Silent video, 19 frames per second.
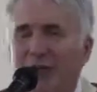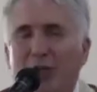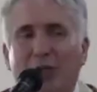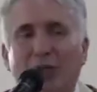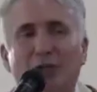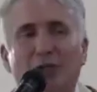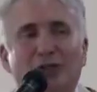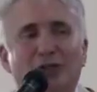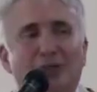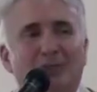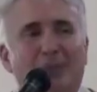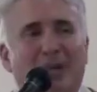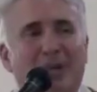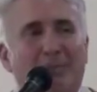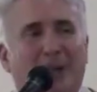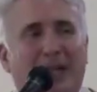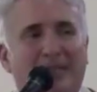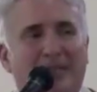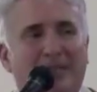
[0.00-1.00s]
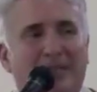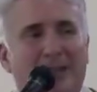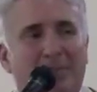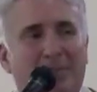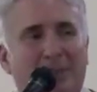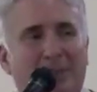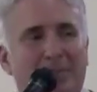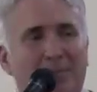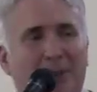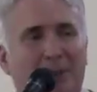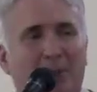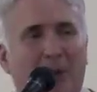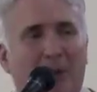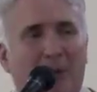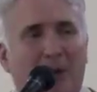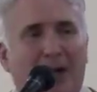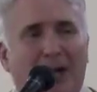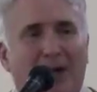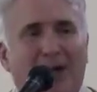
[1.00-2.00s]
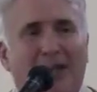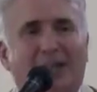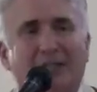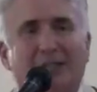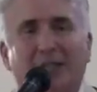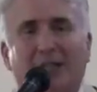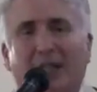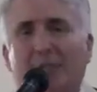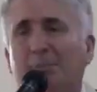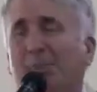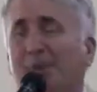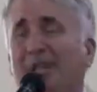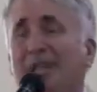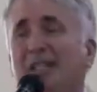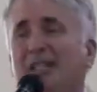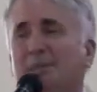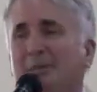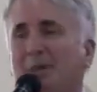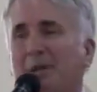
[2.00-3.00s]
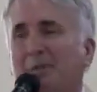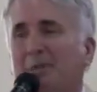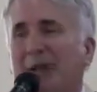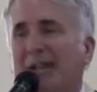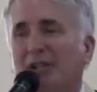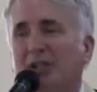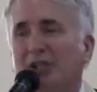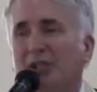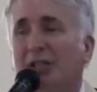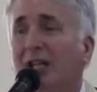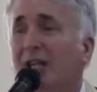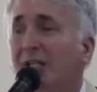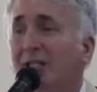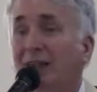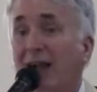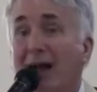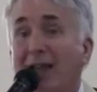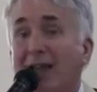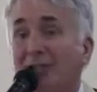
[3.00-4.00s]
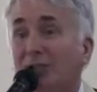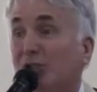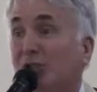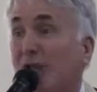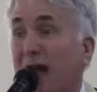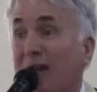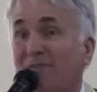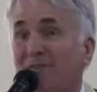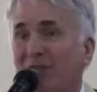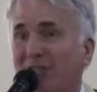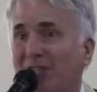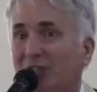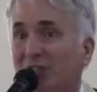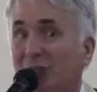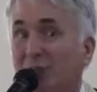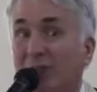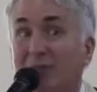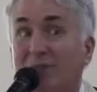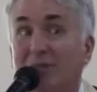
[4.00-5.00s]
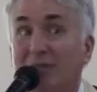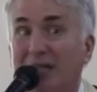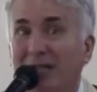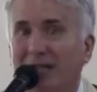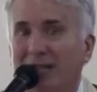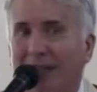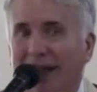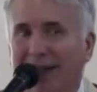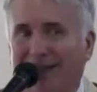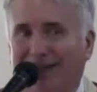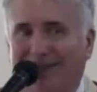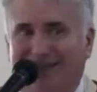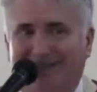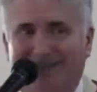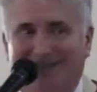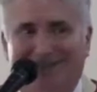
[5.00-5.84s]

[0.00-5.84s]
There used to be a button that people would wear and it said, please be patient, God is not finished with me yet.